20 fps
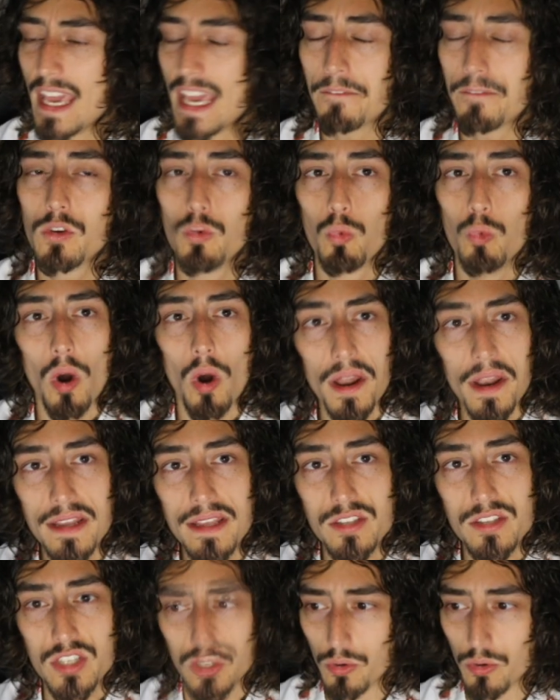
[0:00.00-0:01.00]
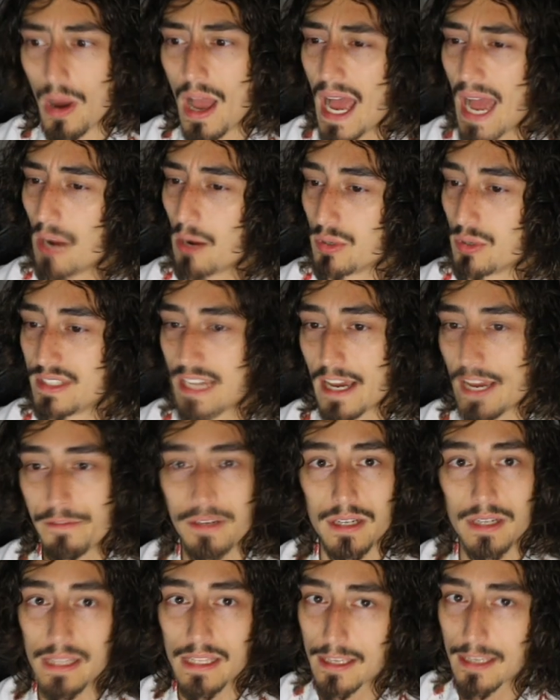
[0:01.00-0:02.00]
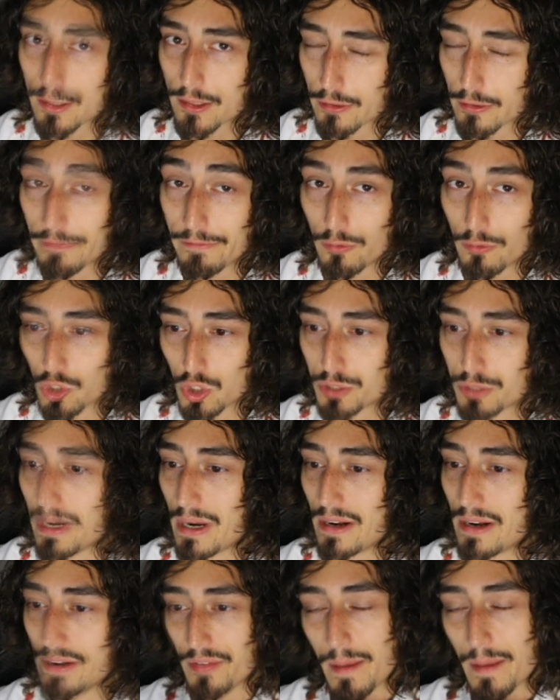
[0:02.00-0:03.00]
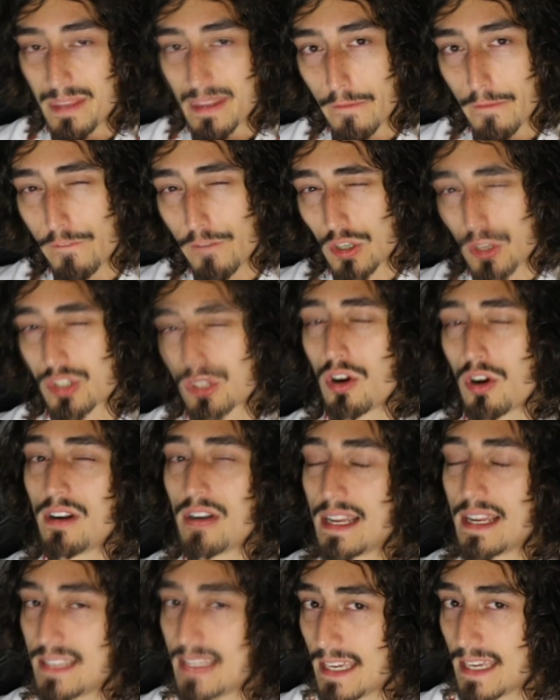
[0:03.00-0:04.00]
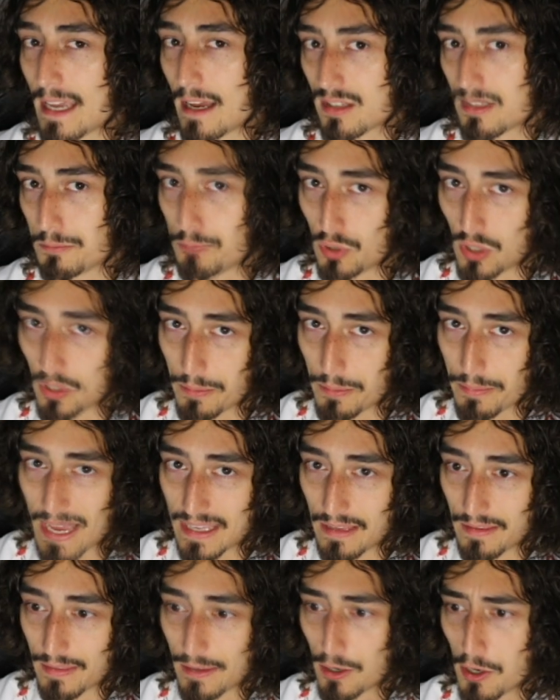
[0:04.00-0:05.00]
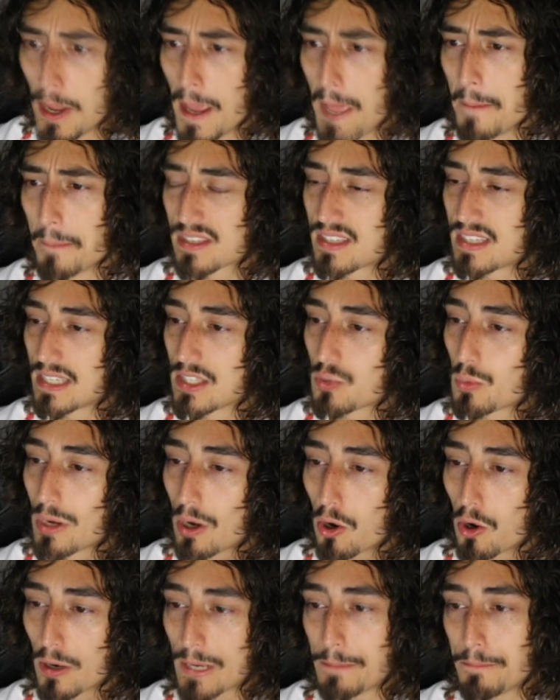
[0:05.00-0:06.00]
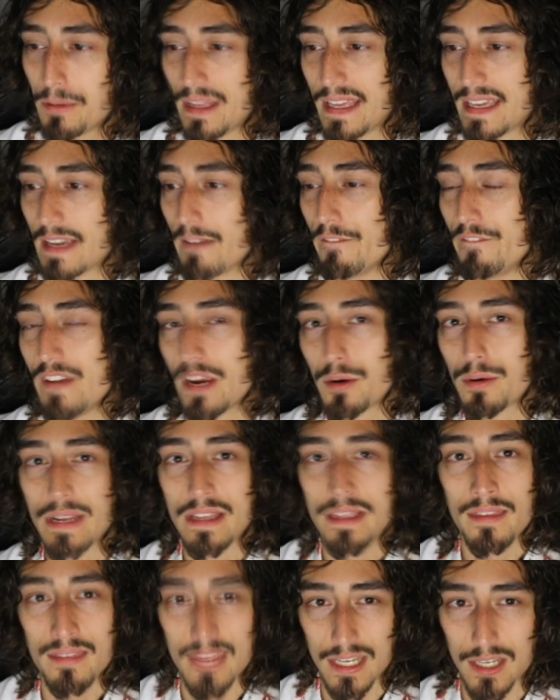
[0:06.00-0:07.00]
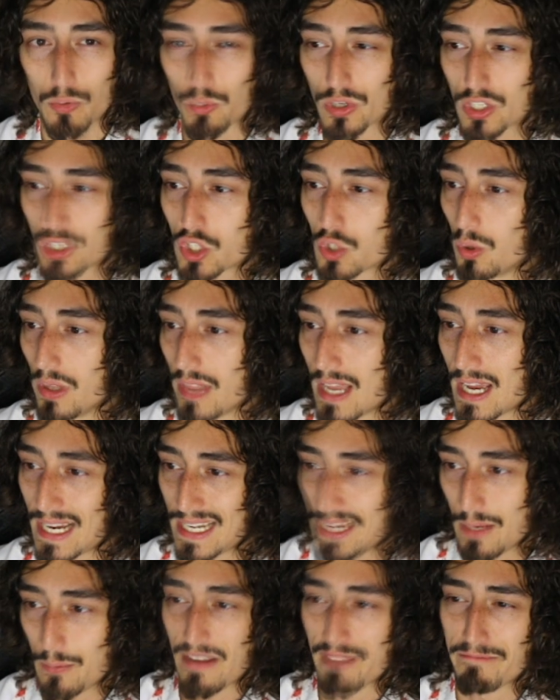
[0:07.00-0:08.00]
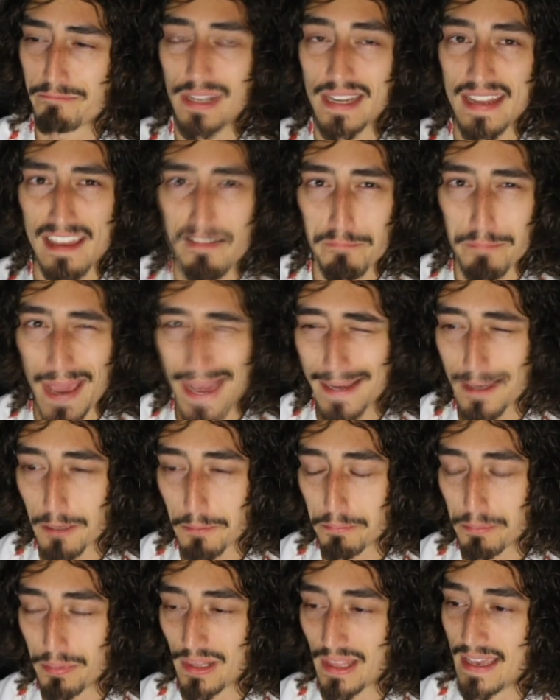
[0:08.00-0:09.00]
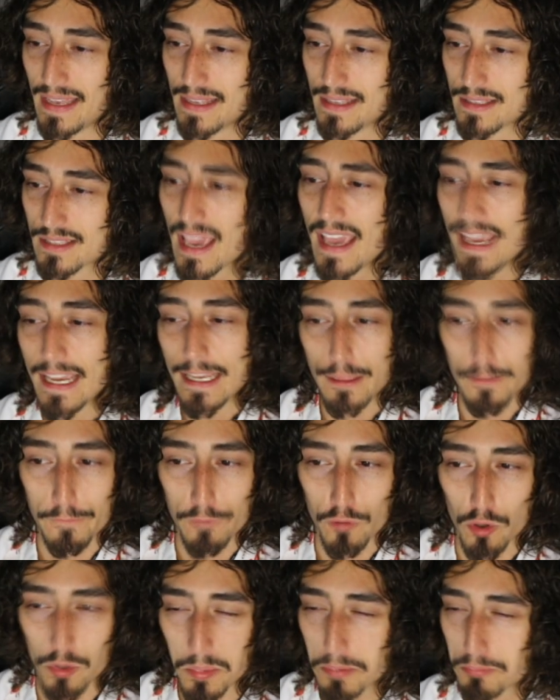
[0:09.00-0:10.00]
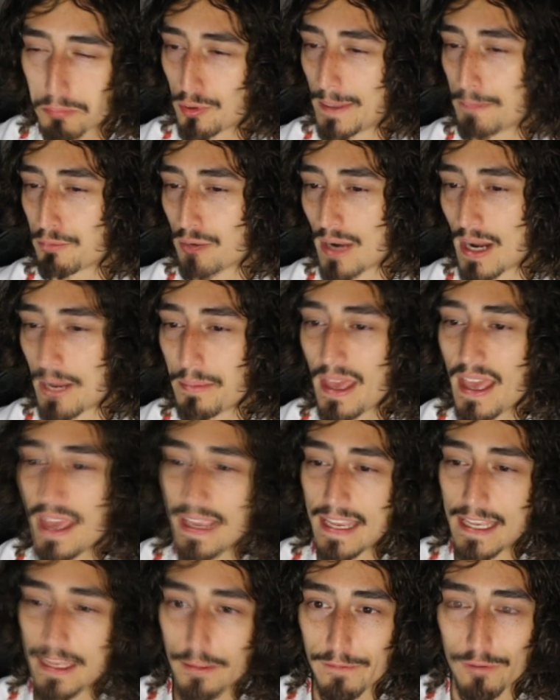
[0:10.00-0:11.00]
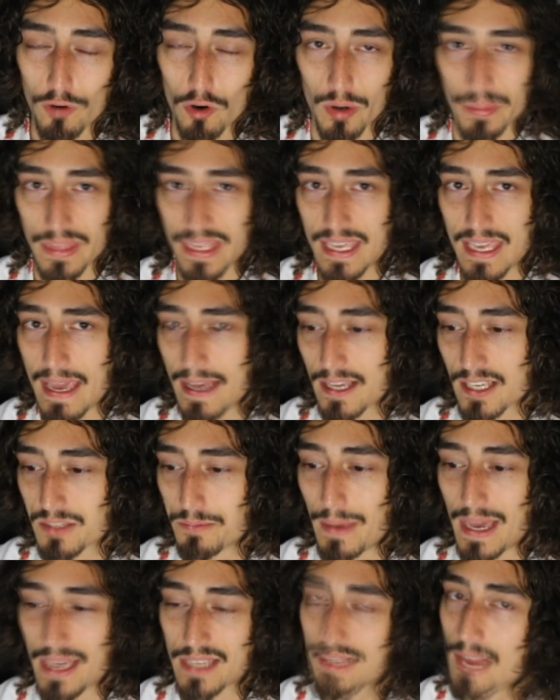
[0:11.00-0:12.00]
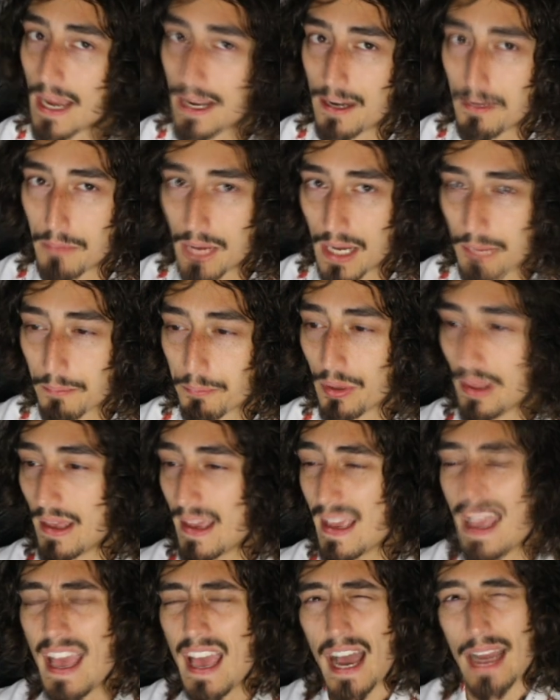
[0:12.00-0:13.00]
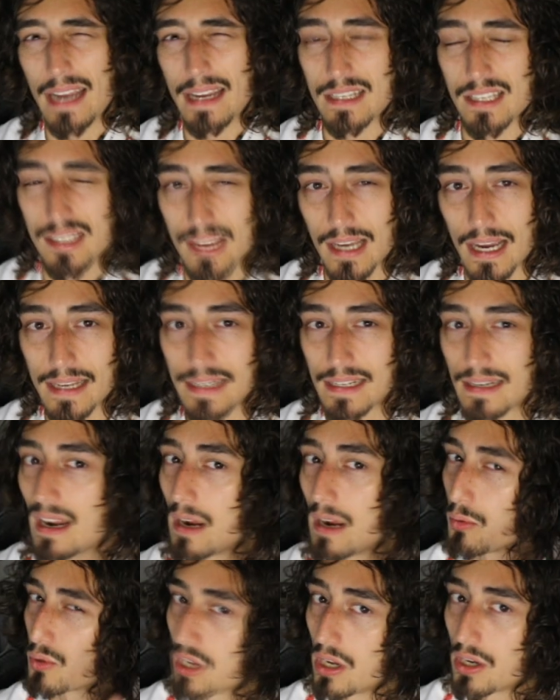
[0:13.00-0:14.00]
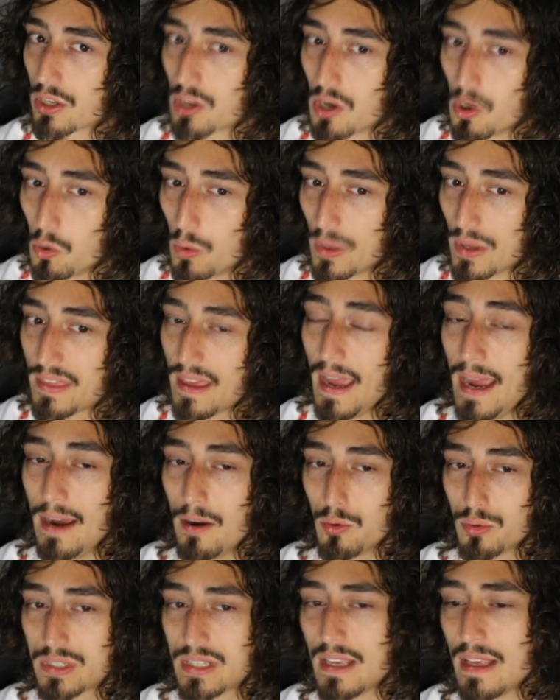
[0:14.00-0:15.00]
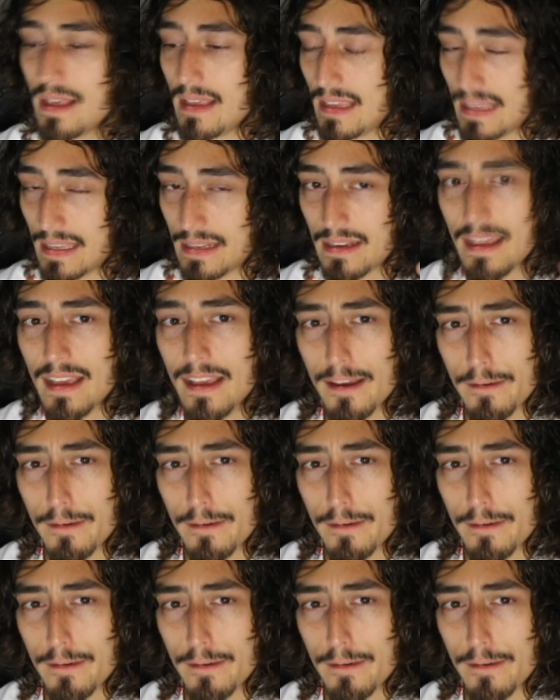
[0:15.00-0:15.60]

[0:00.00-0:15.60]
If you wanted to, I would definitely cut the Foolish Burial. That'd be the first card I take out to put it back in there. But since we are already playing a very thick ritual line, and we have plenty of backup plans in the form of pre-prep, in the form of the Chaos Max Dynamon play, I decided I was going to go without it